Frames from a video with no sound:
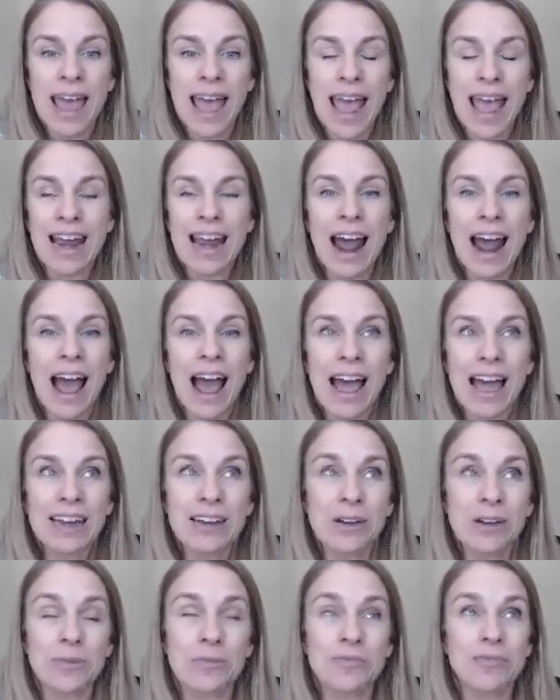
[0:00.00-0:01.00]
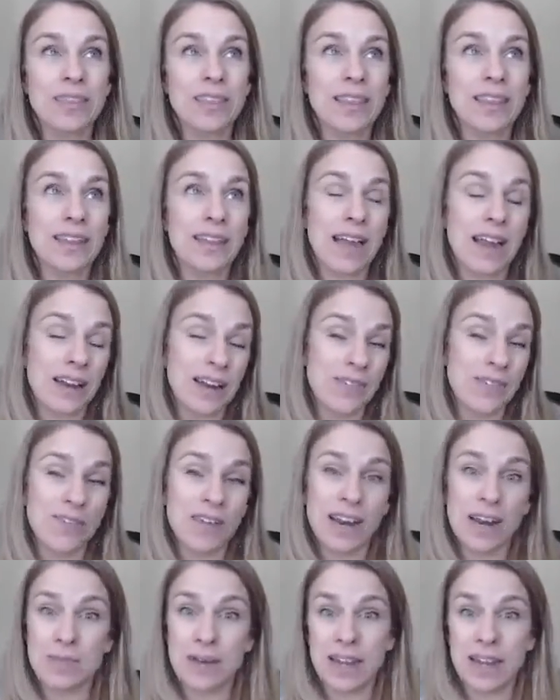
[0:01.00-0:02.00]
And I know, and if
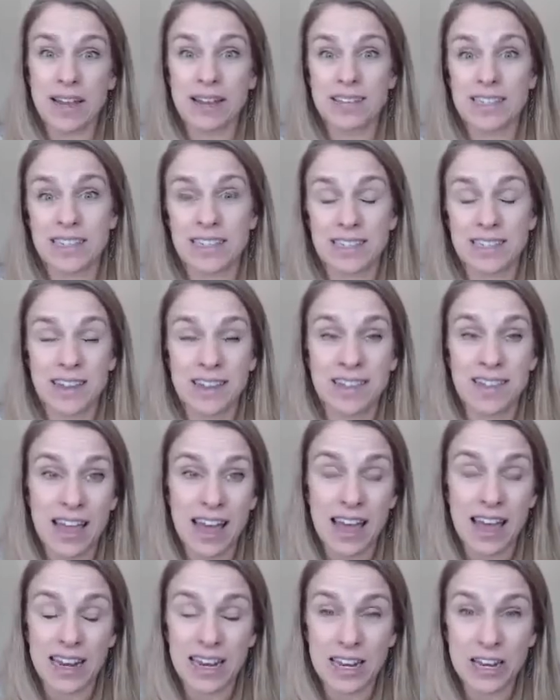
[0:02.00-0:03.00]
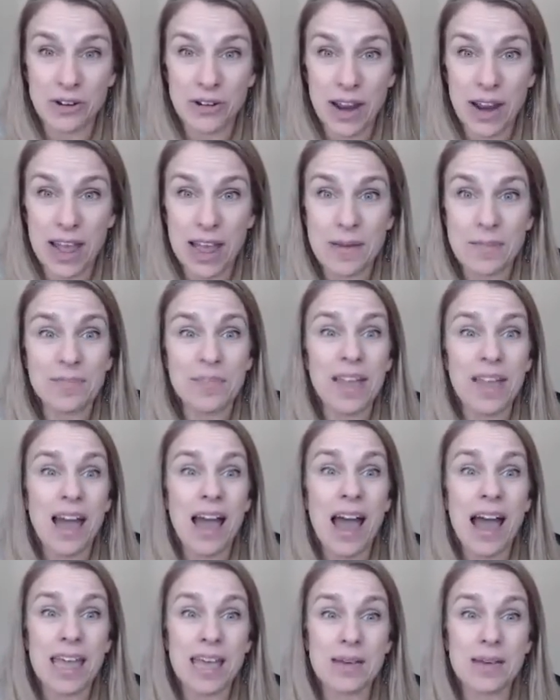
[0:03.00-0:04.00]
anybody else has done the Enneagram,
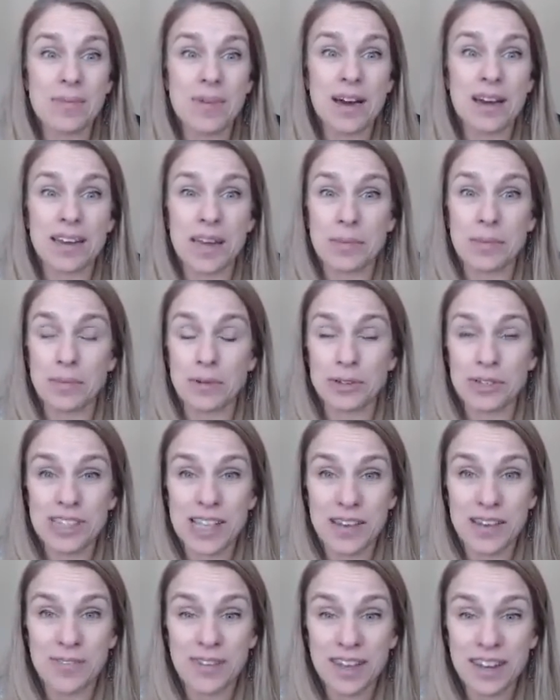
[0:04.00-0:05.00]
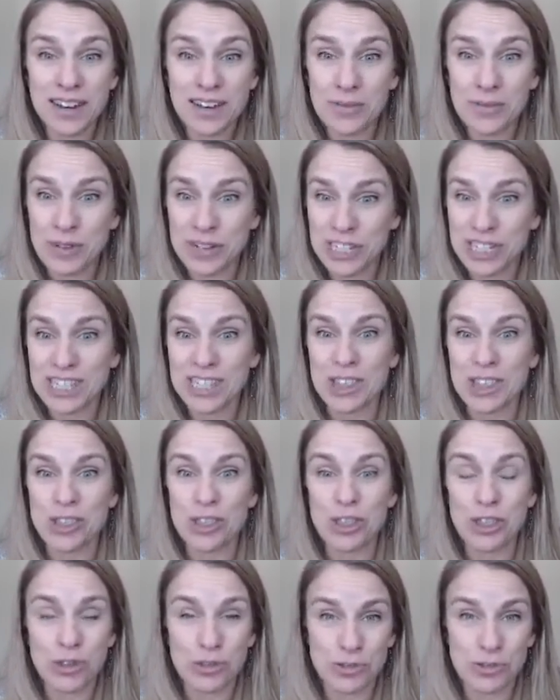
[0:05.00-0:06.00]
I am a number 7, which is the
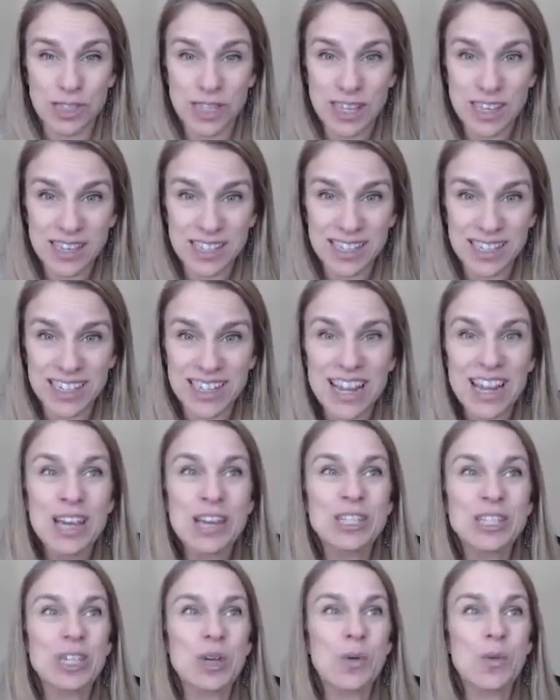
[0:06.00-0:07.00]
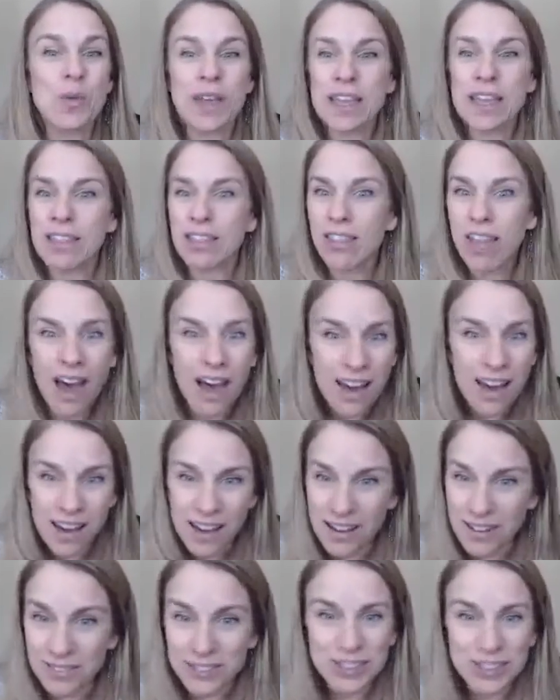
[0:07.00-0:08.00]
enthusiast. So we
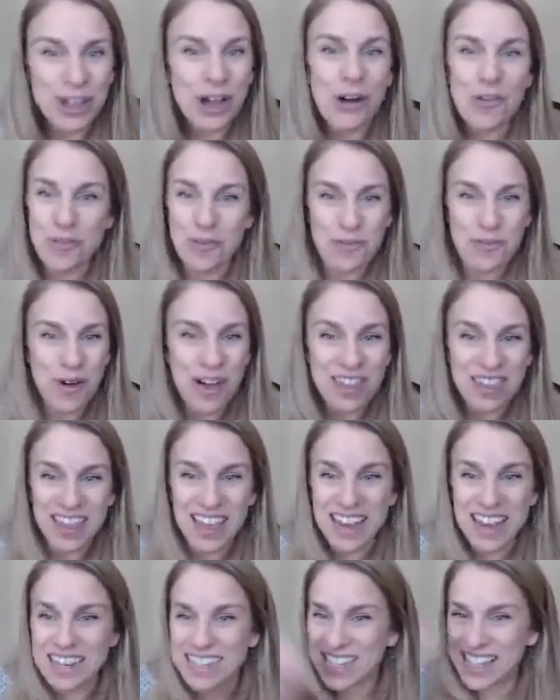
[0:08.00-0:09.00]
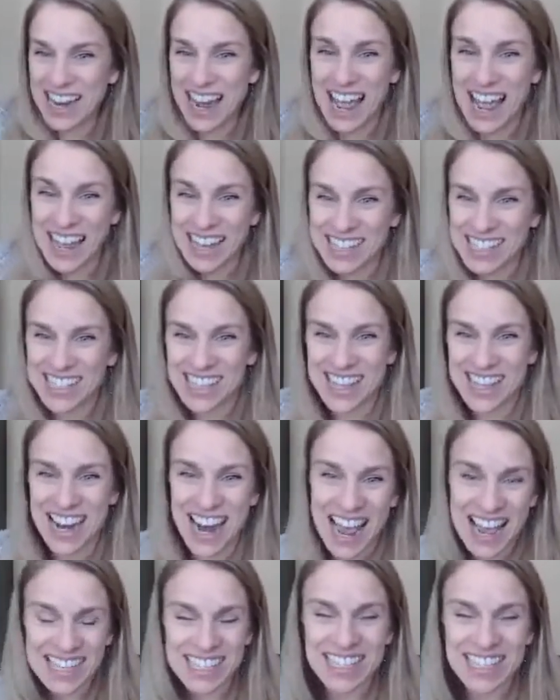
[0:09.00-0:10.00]
love to go from one thing to the next, to the
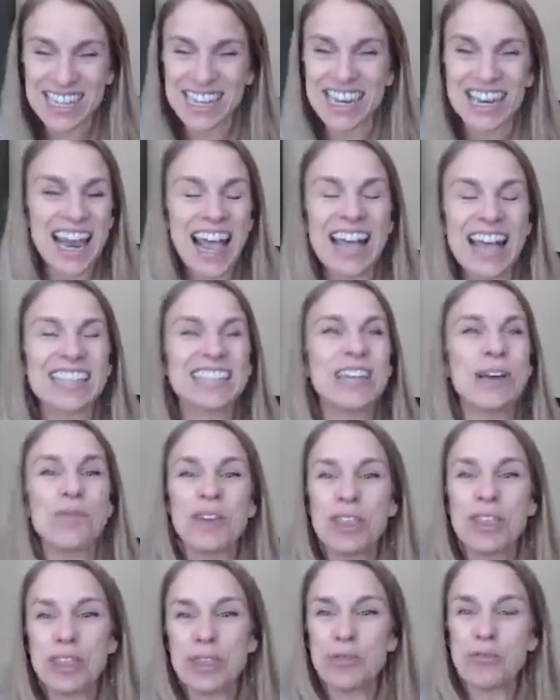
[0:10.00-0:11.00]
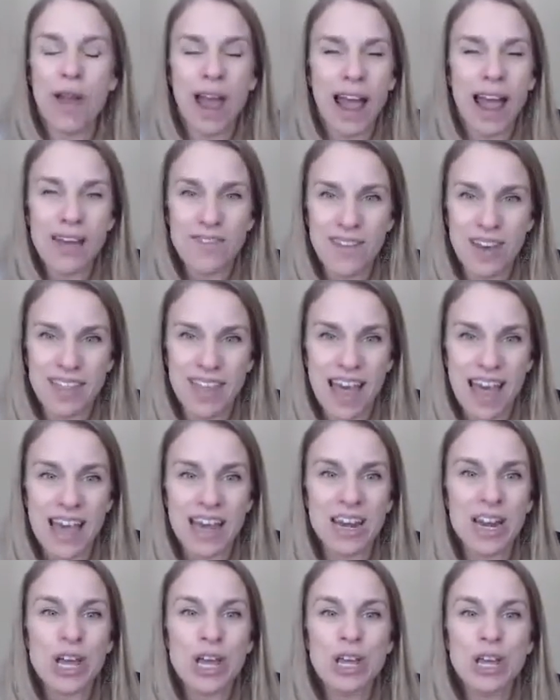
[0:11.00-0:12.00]
next, to the next, and we thrive on that.
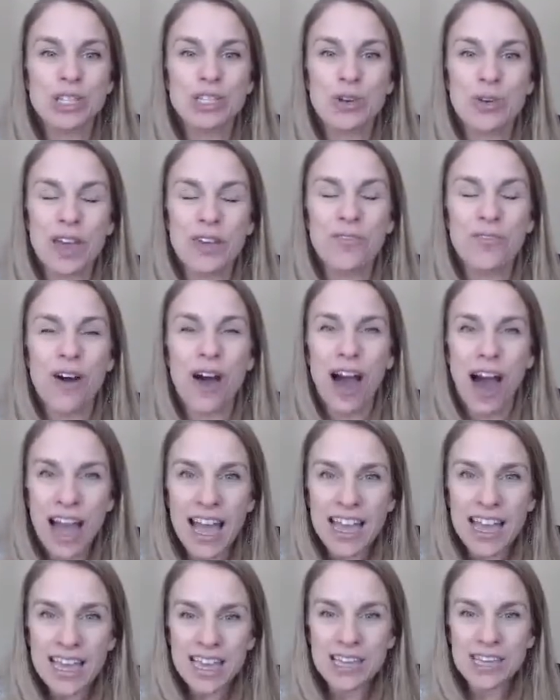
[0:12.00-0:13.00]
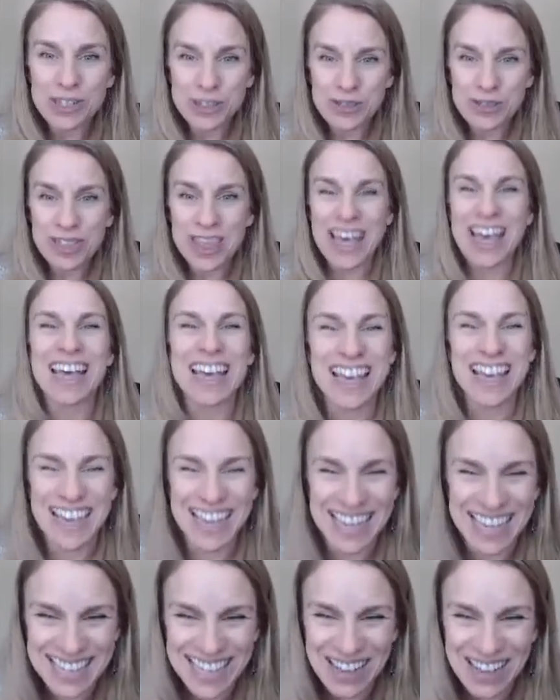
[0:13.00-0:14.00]
So if I can do this
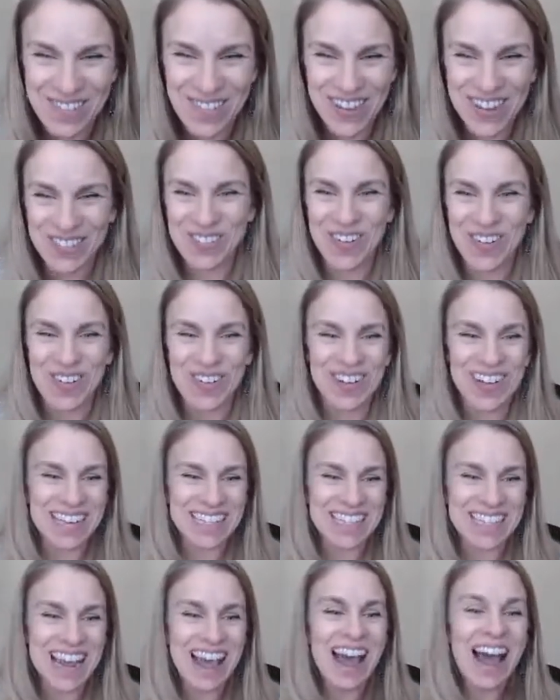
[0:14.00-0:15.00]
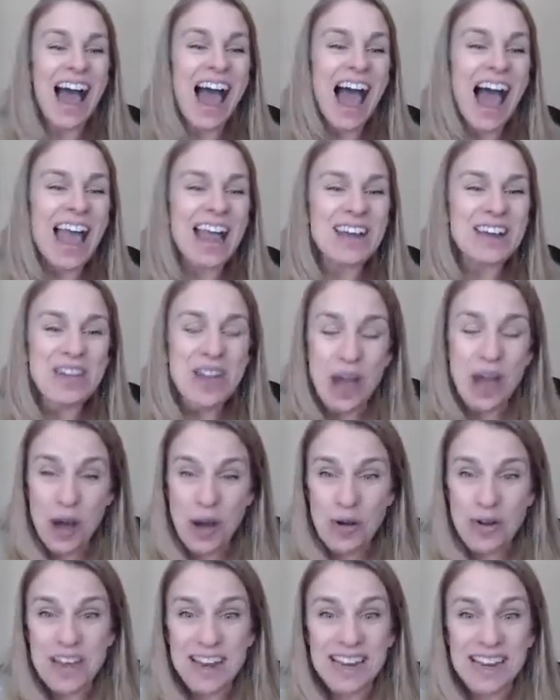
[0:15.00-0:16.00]
and be focused, I
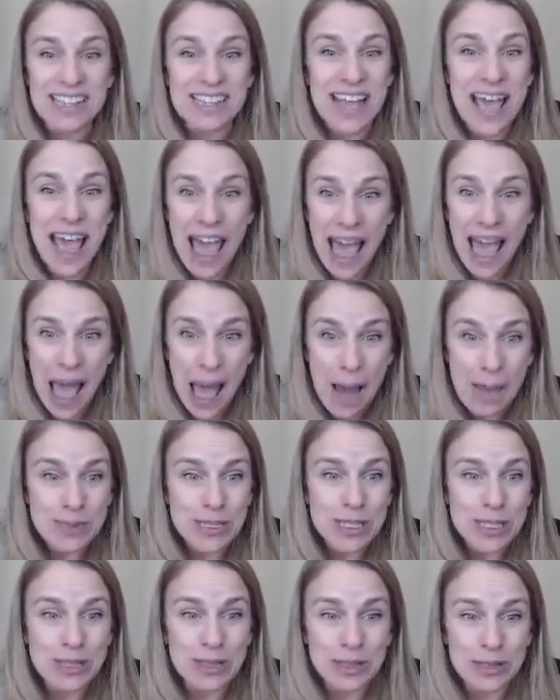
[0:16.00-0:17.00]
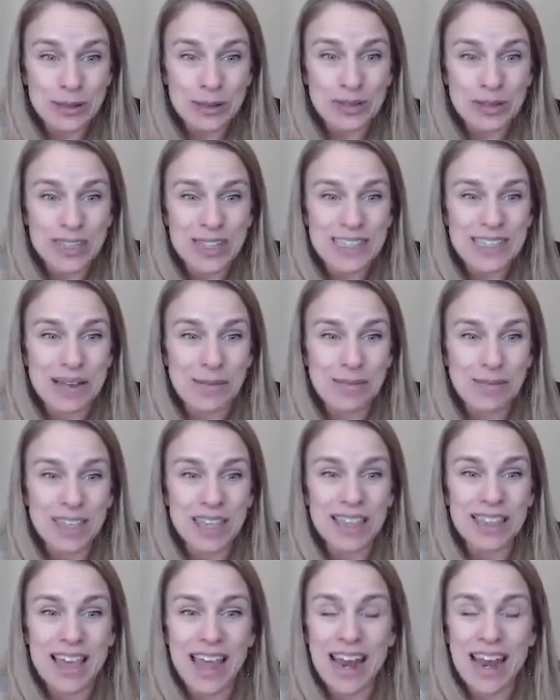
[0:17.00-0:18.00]
know it is absolutely
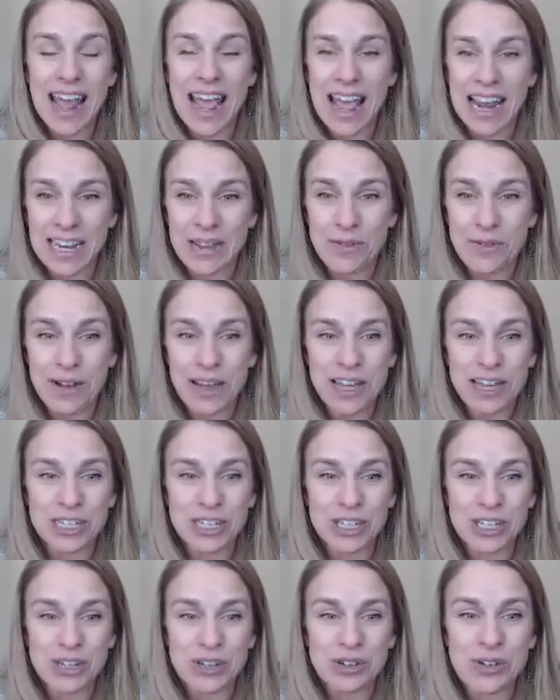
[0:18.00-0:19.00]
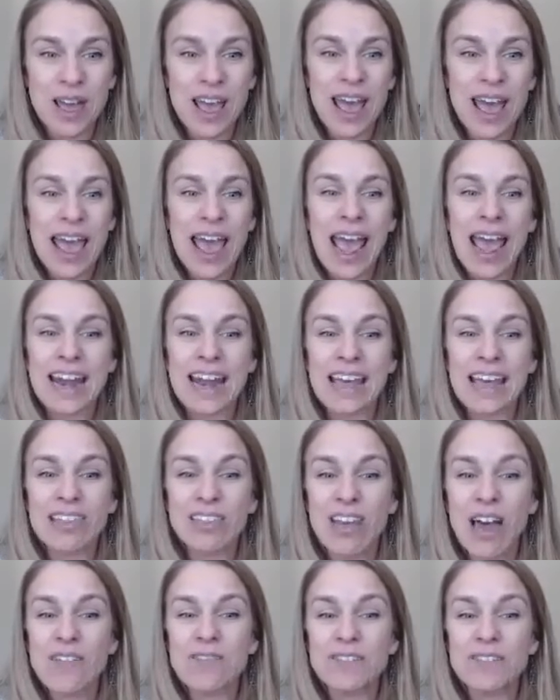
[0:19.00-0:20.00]
something that anyone can do, and I
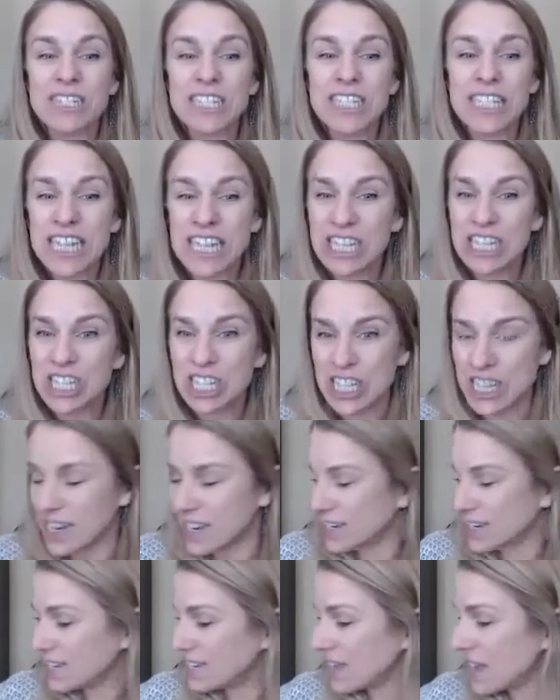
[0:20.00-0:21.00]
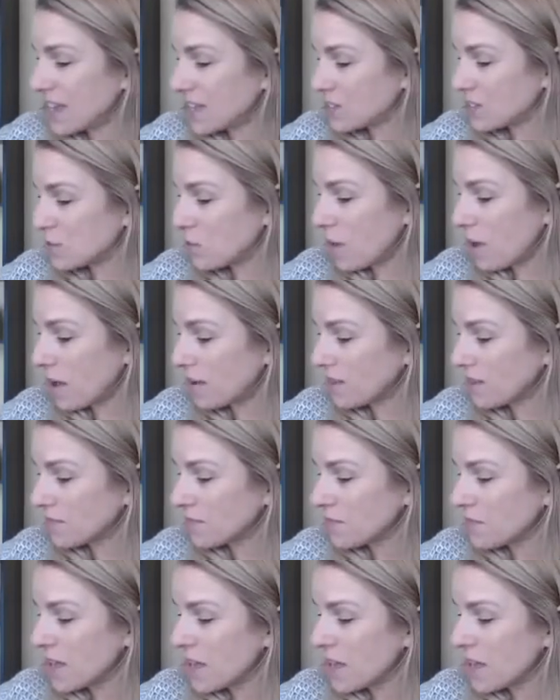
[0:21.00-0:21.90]
love teaching it as well.